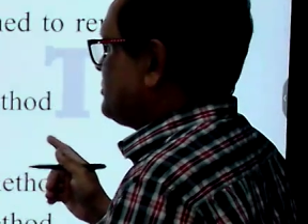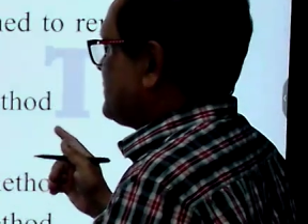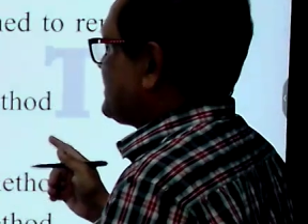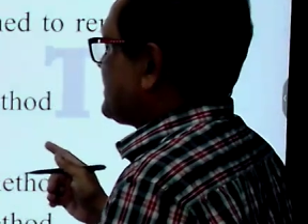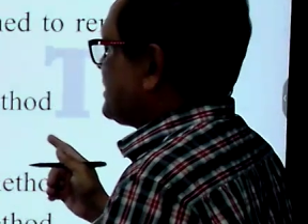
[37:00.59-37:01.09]

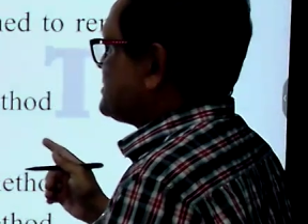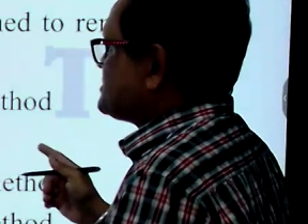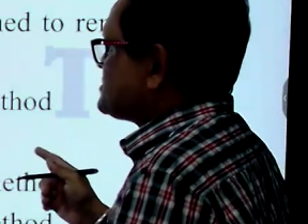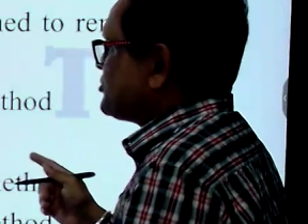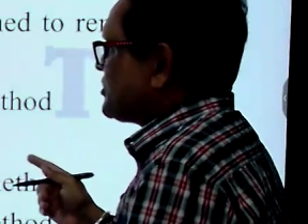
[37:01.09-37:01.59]

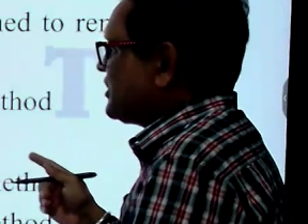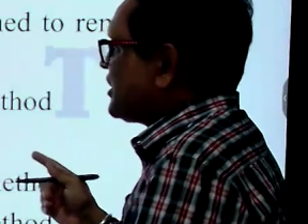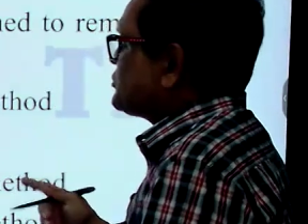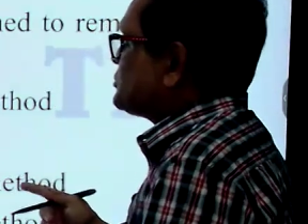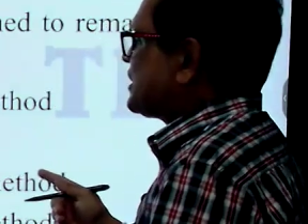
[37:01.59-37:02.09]
methodologies for the
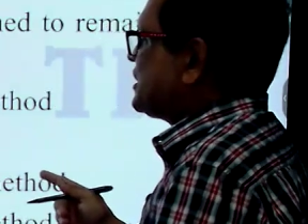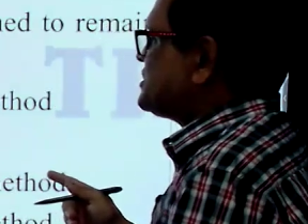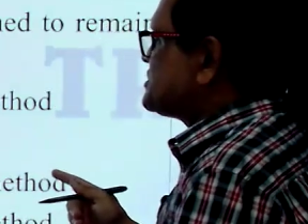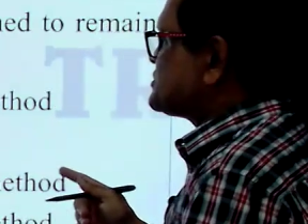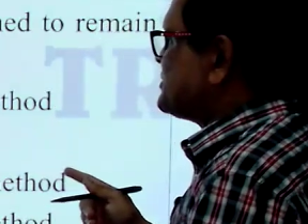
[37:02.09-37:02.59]
arithmetical
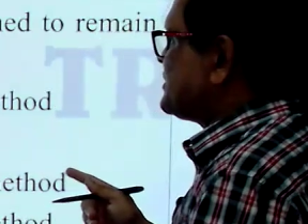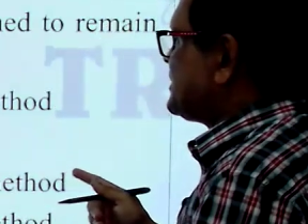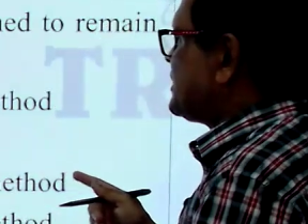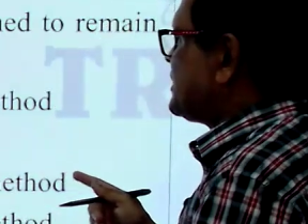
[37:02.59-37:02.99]
increase method